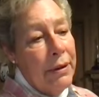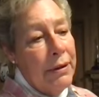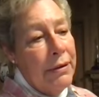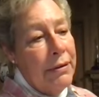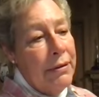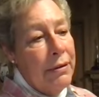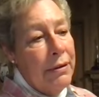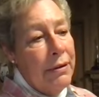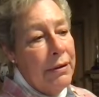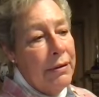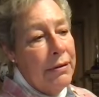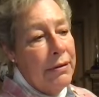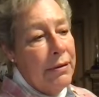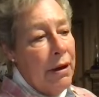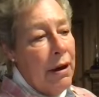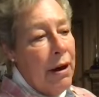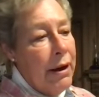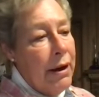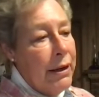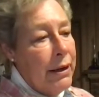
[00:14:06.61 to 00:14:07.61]
it's a it's an
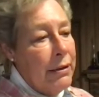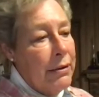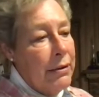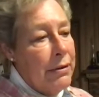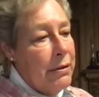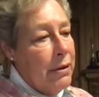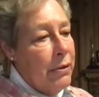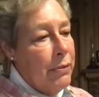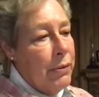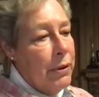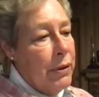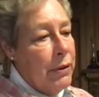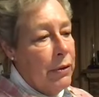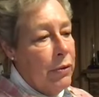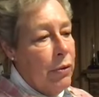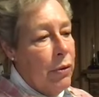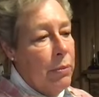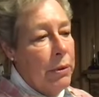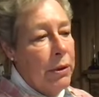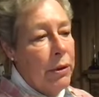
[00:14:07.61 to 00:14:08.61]
audience that we
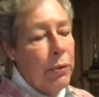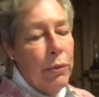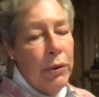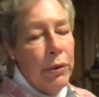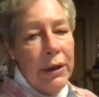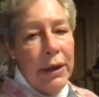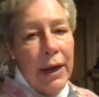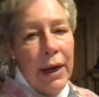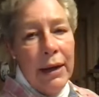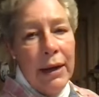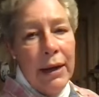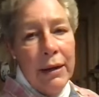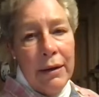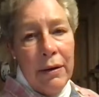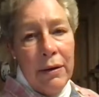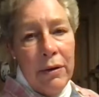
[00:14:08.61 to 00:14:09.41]
normally wouldn't get.